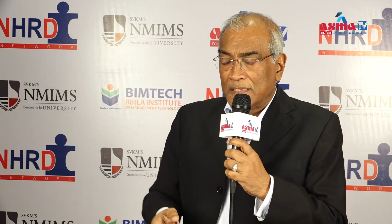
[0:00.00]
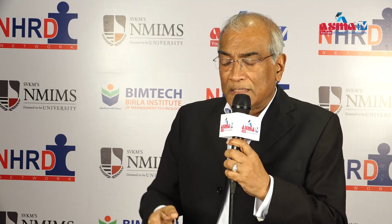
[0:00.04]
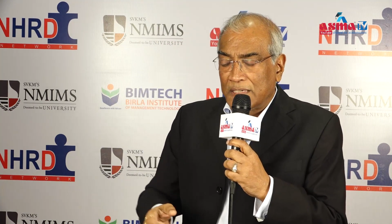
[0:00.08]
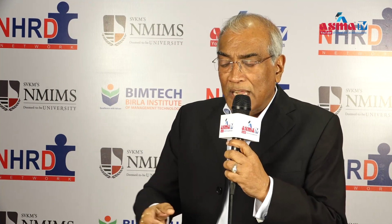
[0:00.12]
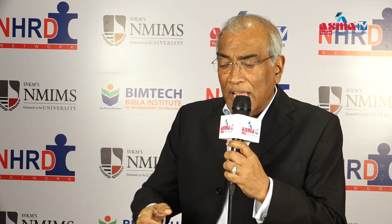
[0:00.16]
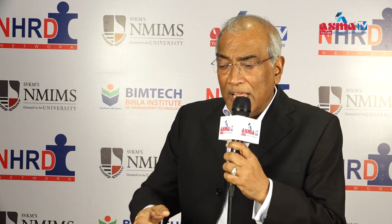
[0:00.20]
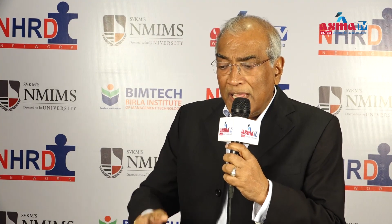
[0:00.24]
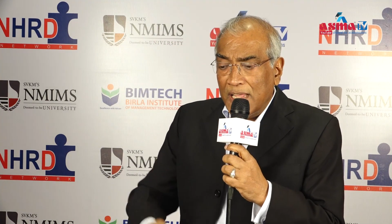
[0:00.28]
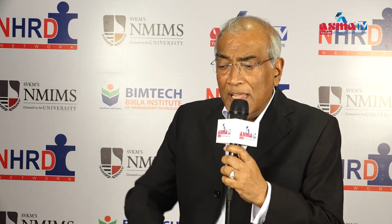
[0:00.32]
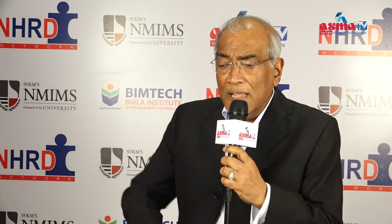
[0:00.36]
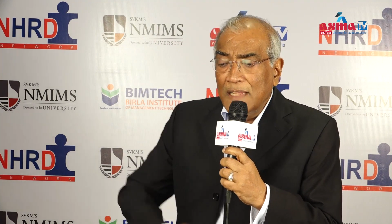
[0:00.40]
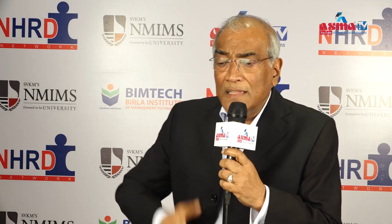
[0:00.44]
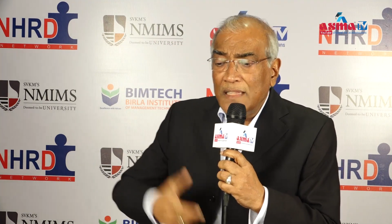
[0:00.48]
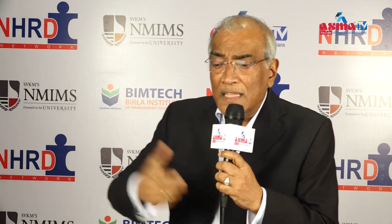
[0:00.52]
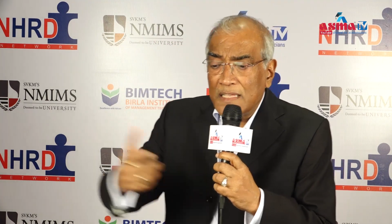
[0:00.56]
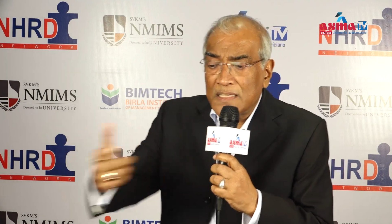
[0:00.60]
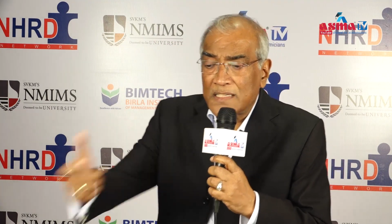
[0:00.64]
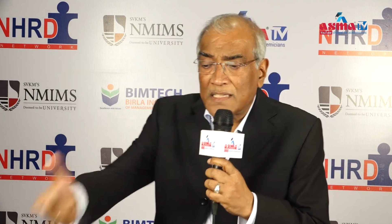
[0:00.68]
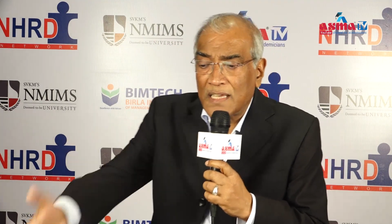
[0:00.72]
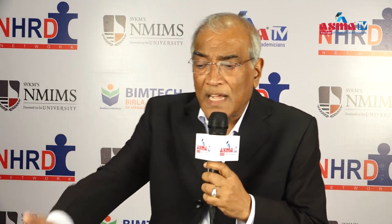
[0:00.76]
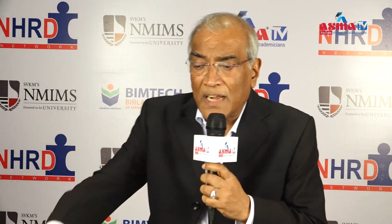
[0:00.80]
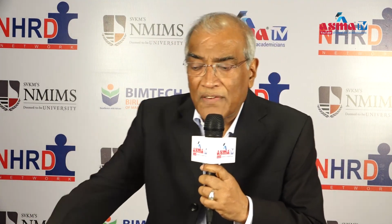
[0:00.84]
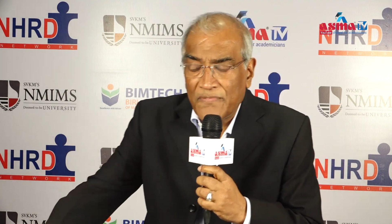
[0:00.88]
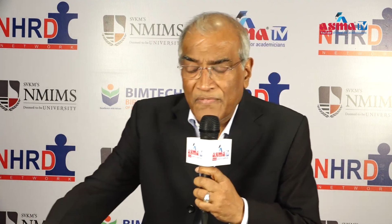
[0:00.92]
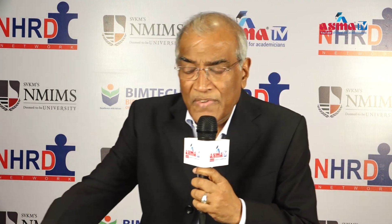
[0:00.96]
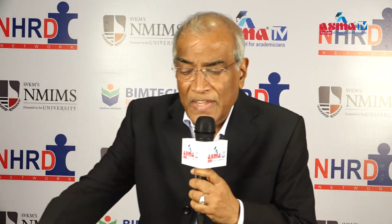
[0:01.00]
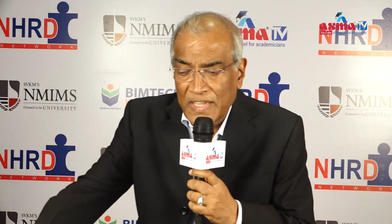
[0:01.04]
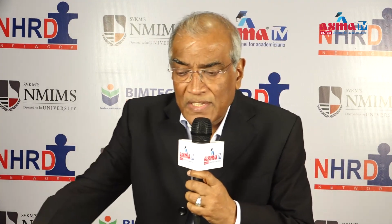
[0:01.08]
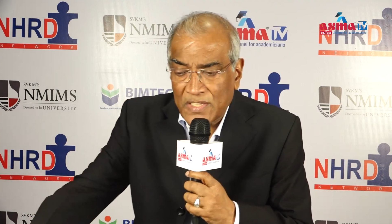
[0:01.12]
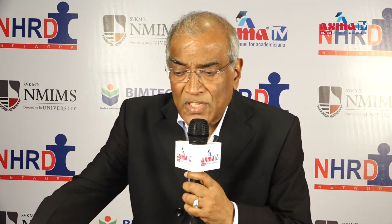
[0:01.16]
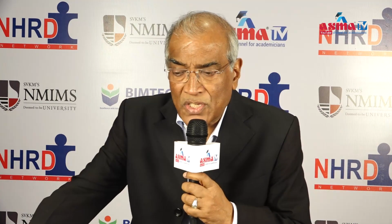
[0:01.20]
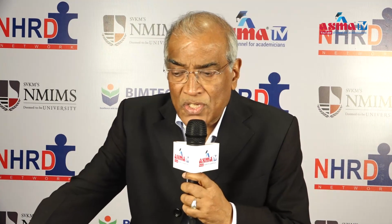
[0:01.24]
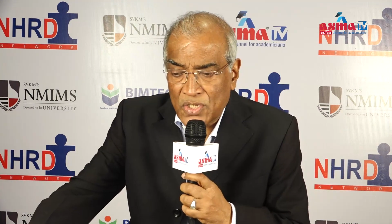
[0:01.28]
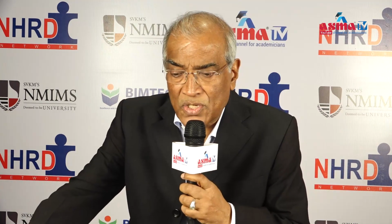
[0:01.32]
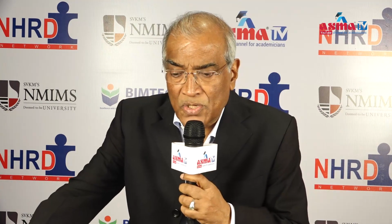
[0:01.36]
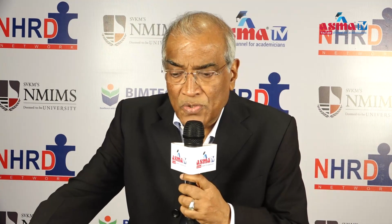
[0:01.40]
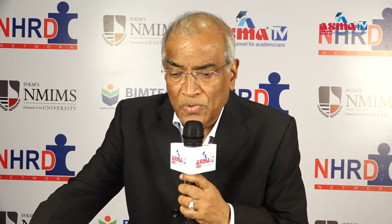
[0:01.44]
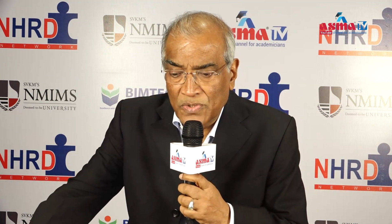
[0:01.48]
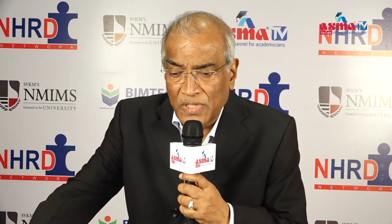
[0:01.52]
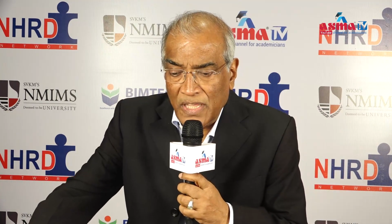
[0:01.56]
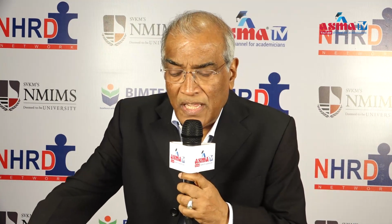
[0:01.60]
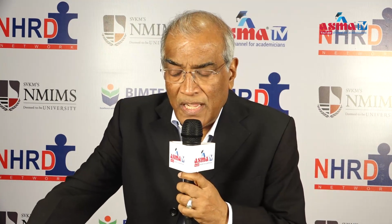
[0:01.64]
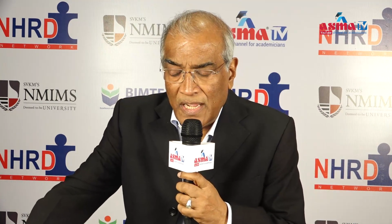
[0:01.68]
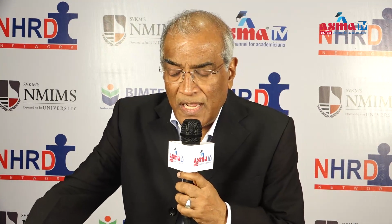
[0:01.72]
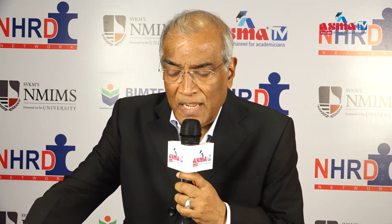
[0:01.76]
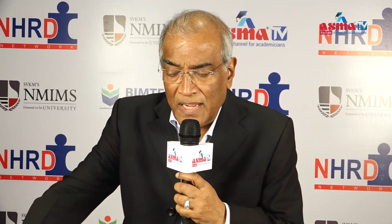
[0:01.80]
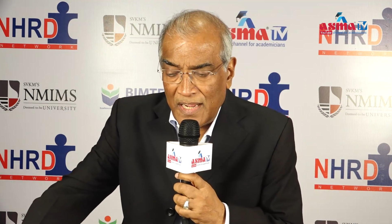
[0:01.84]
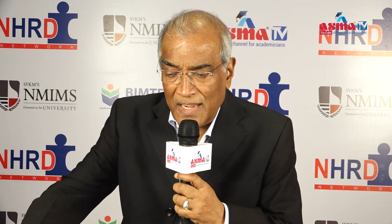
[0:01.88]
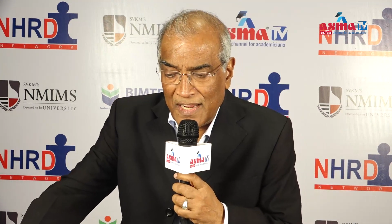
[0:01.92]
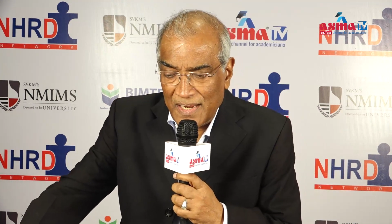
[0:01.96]
taking the service to
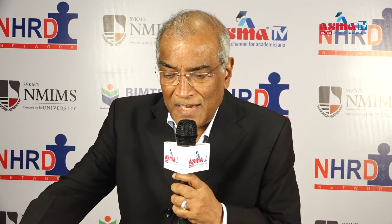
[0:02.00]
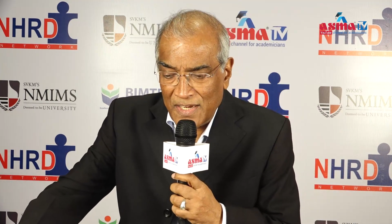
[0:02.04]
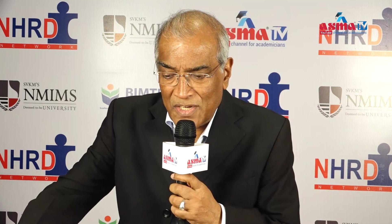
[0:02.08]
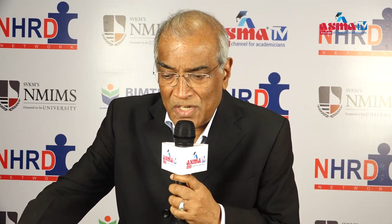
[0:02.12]
the